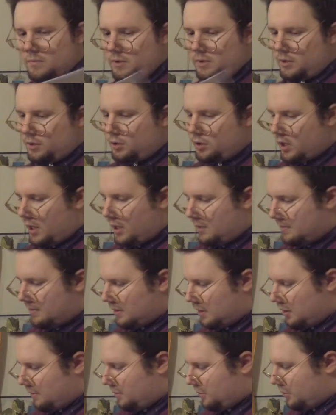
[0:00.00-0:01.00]
Good job.
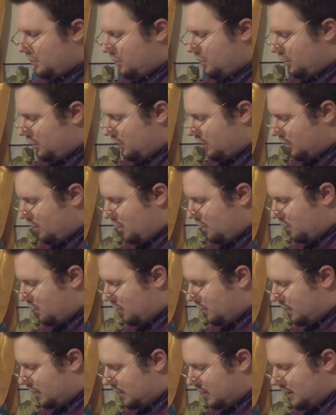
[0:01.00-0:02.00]
I'll be sure to look it
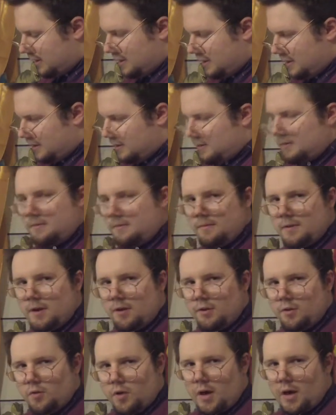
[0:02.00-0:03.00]
over.
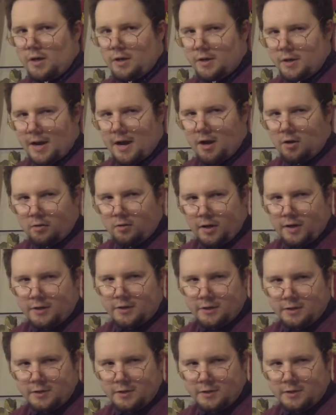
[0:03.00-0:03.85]
Now, you added an outline to